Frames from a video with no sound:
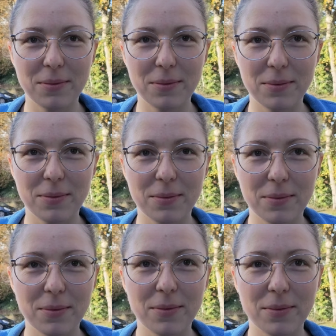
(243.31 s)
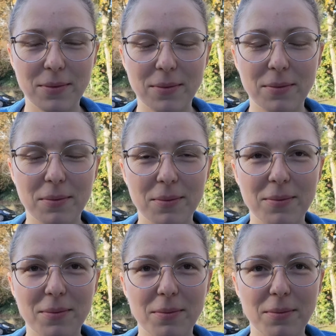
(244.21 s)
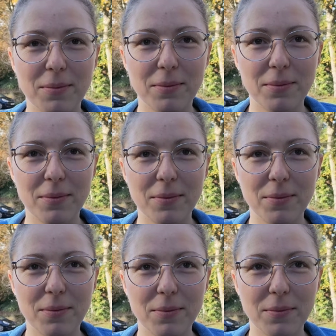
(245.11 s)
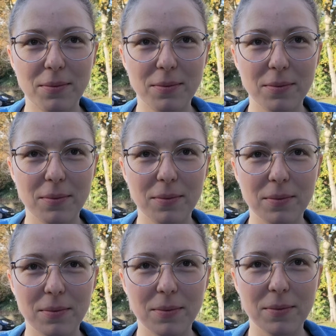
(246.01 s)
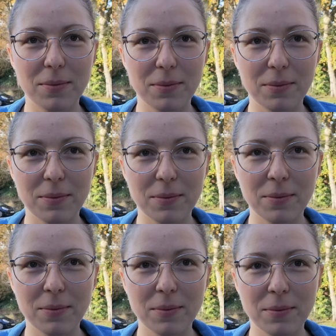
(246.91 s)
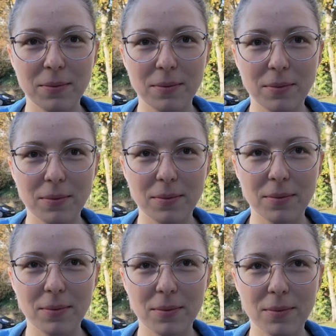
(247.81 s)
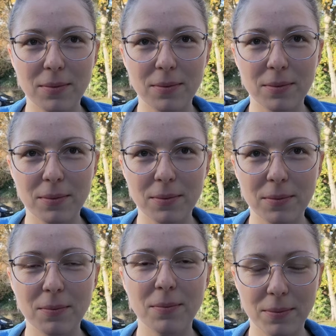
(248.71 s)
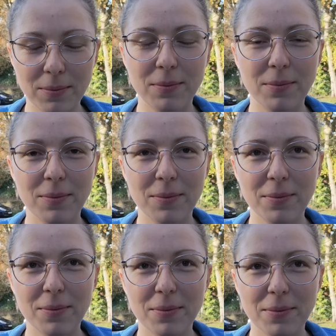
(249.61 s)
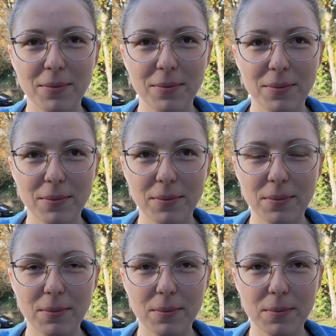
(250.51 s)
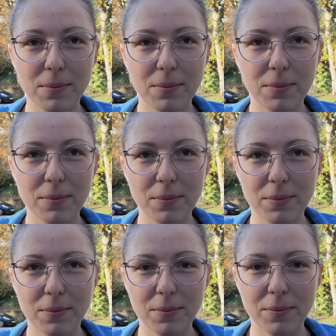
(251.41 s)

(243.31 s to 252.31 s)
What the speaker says: the apple of His eye. You are going to be a light, because you're going to remember who you are in this situation. And yeah,